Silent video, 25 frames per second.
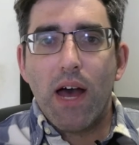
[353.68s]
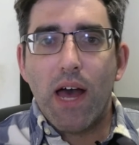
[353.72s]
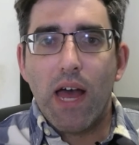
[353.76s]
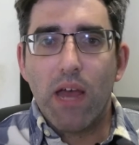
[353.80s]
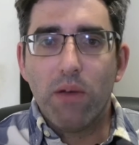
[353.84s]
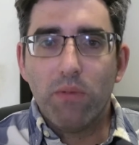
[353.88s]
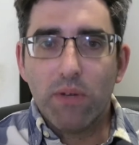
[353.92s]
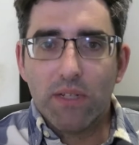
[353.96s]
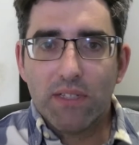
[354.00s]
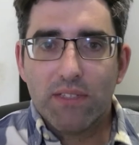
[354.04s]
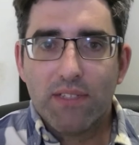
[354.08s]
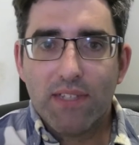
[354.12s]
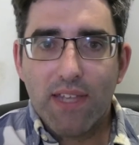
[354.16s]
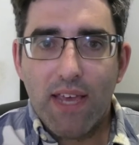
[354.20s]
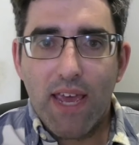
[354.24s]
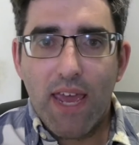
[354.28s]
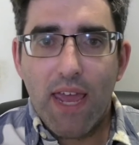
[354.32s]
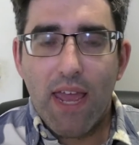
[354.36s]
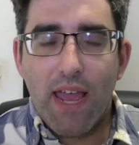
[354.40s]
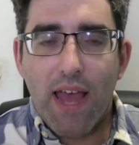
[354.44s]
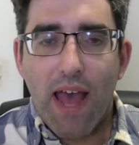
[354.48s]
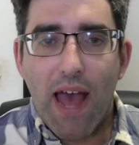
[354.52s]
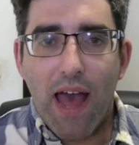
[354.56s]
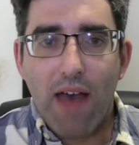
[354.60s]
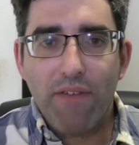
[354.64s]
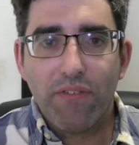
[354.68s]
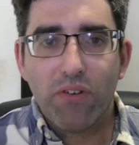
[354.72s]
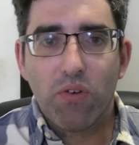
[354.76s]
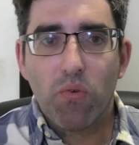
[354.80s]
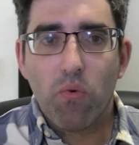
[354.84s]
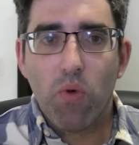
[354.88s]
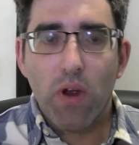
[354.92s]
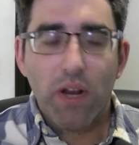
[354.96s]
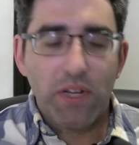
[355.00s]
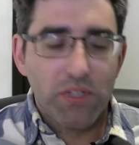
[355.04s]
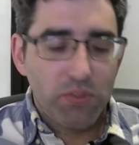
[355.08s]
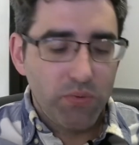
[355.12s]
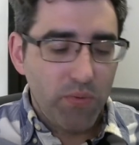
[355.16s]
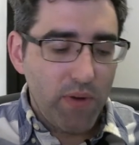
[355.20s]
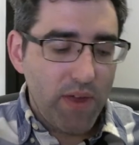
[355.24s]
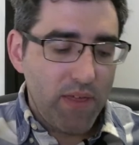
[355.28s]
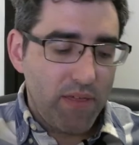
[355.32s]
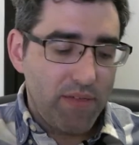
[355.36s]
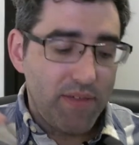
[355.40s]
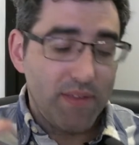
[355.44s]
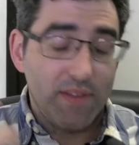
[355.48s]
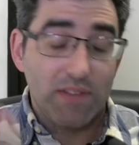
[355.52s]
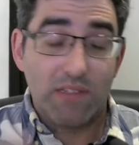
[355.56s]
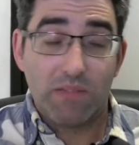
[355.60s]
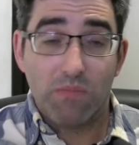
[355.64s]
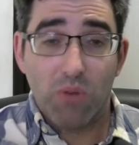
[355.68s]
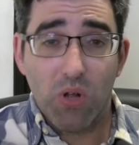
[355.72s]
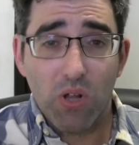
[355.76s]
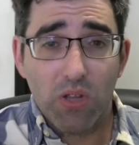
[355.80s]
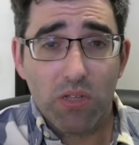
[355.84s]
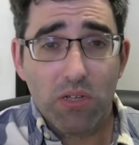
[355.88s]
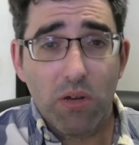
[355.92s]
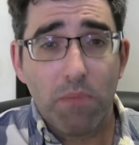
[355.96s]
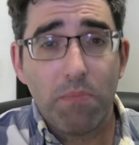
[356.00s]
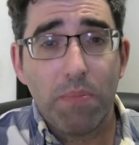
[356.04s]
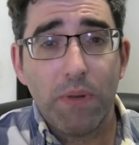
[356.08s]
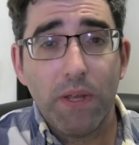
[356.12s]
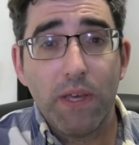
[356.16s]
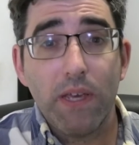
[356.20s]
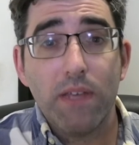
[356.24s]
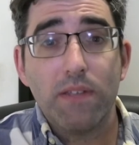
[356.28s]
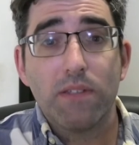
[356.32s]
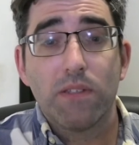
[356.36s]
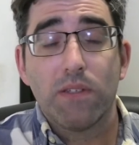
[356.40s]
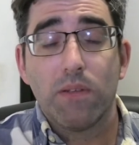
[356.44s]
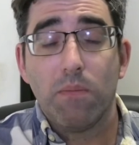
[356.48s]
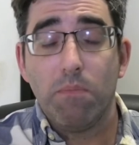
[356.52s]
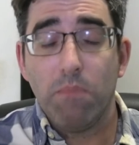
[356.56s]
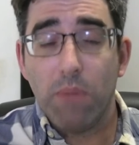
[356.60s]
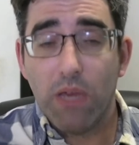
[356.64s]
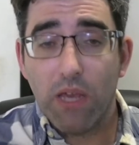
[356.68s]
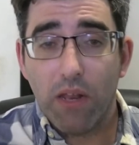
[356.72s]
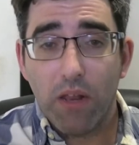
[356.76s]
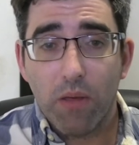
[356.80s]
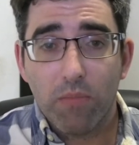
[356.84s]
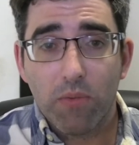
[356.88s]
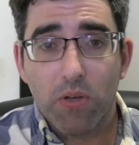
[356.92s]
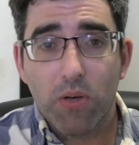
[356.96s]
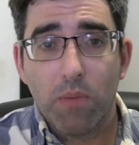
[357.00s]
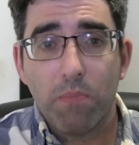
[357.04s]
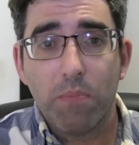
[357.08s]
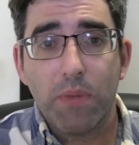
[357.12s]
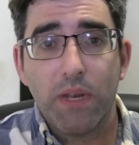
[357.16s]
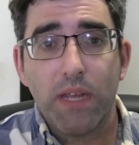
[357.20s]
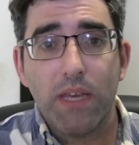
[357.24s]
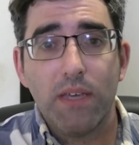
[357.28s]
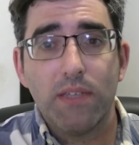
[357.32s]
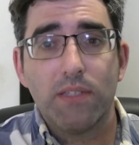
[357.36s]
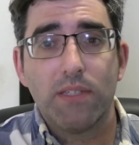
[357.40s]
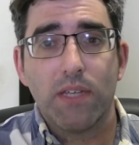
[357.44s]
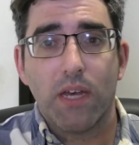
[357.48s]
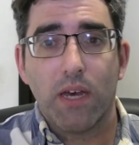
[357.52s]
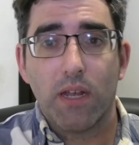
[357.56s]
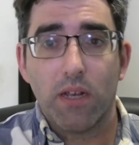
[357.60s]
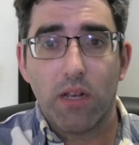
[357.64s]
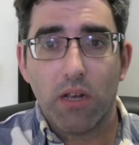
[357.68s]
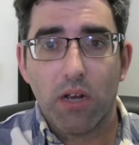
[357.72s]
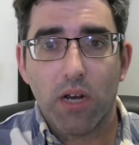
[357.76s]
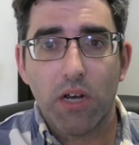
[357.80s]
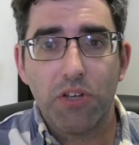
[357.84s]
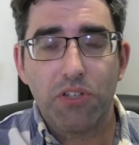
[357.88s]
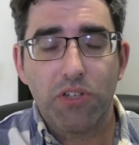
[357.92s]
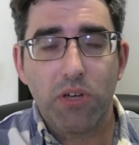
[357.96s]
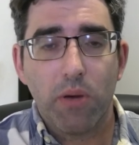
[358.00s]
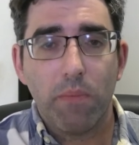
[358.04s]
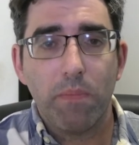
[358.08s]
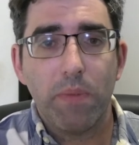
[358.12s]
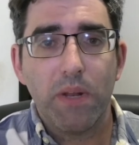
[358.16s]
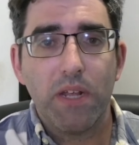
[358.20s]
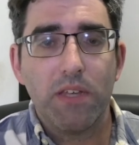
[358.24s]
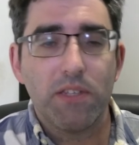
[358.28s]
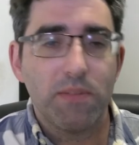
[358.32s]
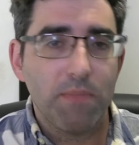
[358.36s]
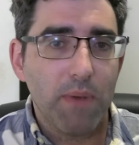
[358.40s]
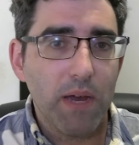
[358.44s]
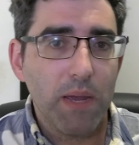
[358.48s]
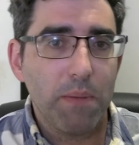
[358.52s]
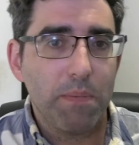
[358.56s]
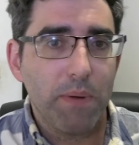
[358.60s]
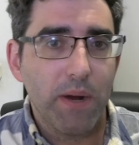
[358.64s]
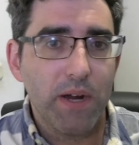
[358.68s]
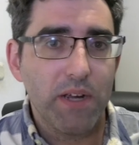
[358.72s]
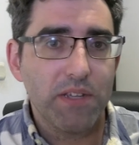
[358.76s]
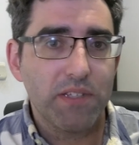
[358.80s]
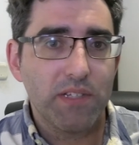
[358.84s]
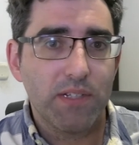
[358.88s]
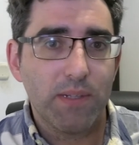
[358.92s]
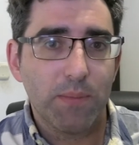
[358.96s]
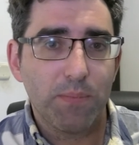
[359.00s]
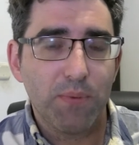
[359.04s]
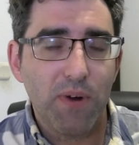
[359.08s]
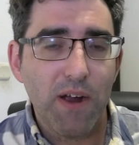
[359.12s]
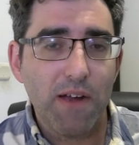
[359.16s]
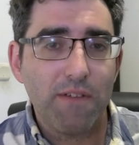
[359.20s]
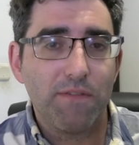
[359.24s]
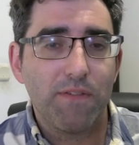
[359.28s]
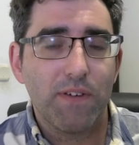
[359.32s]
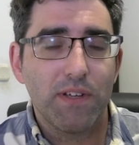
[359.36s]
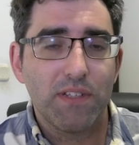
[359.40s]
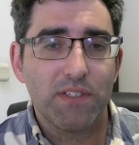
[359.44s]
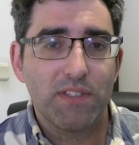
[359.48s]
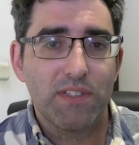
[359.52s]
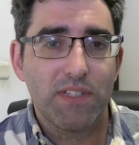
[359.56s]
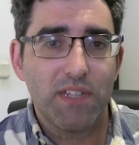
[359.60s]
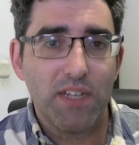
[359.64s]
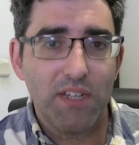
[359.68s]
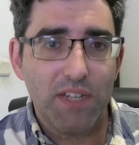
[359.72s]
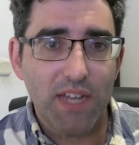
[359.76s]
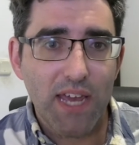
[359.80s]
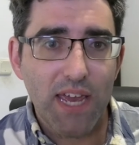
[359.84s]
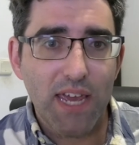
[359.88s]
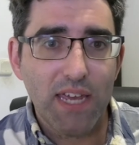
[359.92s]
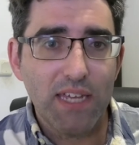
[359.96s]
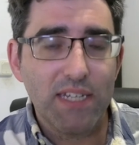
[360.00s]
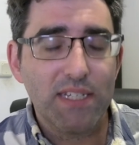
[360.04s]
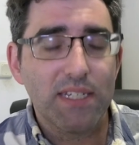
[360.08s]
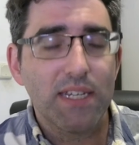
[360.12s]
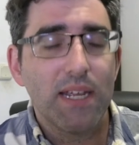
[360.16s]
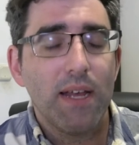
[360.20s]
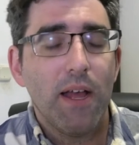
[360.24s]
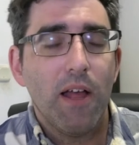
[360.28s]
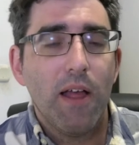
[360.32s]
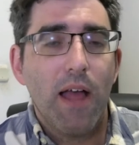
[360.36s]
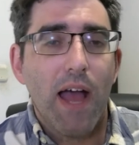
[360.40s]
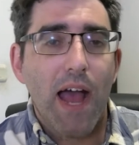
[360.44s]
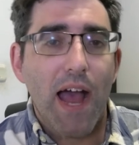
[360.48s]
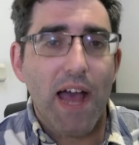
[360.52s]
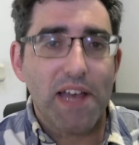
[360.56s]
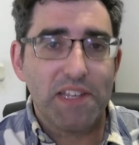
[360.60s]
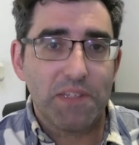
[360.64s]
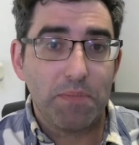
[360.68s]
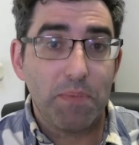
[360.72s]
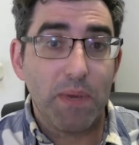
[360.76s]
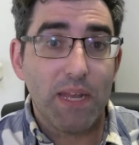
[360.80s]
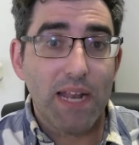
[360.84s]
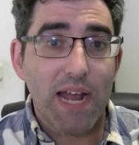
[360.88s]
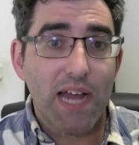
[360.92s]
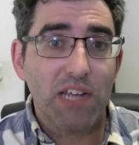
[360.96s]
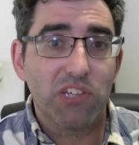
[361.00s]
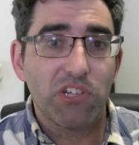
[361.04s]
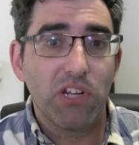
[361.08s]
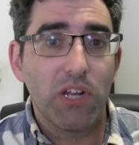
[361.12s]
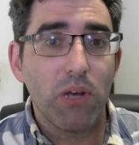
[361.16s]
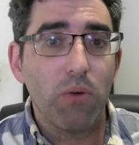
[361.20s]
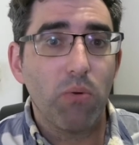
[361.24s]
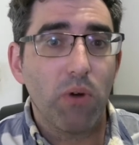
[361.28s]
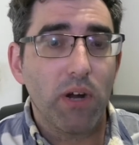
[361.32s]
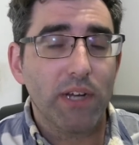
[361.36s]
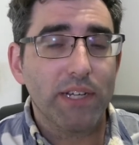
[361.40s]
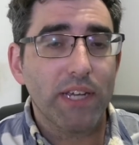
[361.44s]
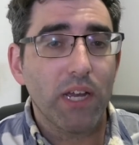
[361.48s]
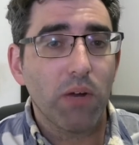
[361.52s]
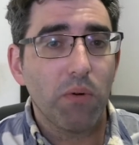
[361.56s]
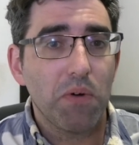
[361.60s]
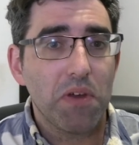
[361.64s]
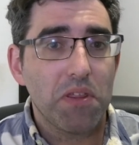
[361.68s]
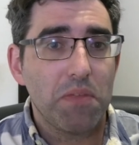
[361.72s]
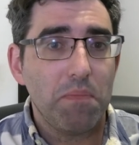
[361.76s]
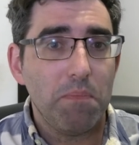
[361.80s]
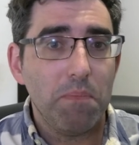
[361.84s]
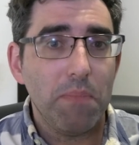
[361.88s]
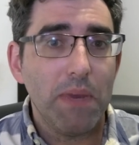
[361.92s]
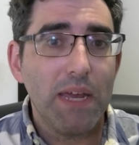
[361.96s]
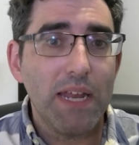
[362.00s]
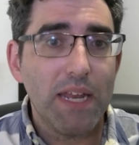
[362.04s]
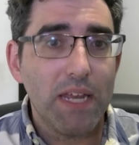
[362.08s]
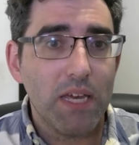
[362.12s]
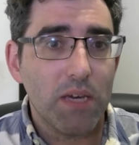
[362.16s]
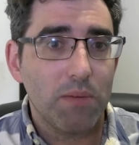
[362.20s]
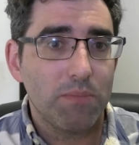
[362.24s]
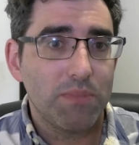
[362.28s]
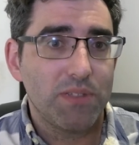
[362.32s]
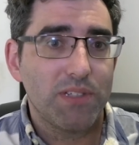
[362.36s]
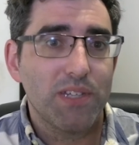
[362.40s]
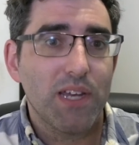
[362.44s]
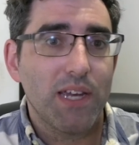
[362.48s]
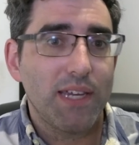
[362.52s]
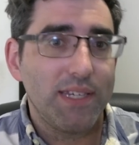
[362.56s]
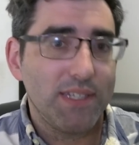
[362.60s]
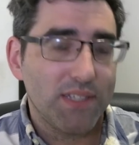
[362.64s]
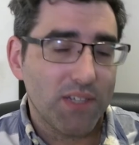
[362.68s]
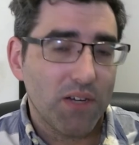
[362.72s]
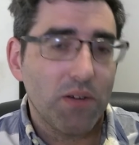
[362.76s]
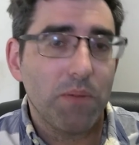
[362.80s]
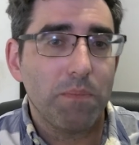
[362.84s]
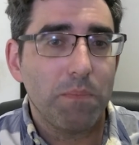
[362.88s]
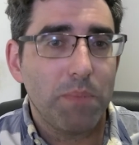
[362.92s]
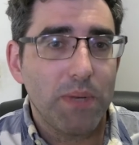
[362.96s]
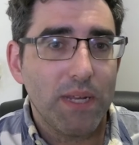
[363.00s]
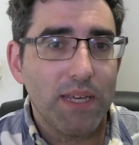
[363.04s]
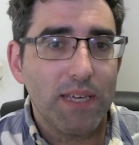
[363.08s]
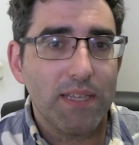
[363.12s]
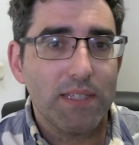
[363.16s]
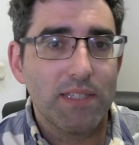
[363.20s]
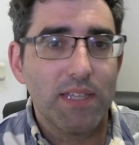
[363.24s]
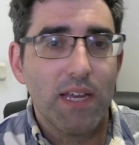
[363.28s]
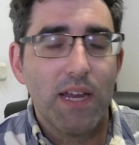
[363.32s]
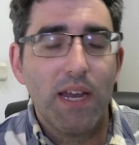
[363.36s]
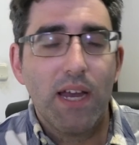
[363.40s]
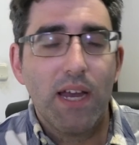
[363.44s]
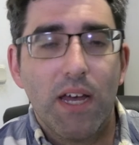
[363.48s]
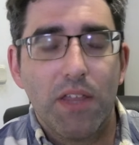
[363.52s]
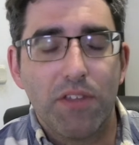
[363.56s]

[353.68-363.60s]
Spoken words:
I will say, having worked with small companies, medium companies, and large companies, my personal preference to date has been actually working with medium-sized companies.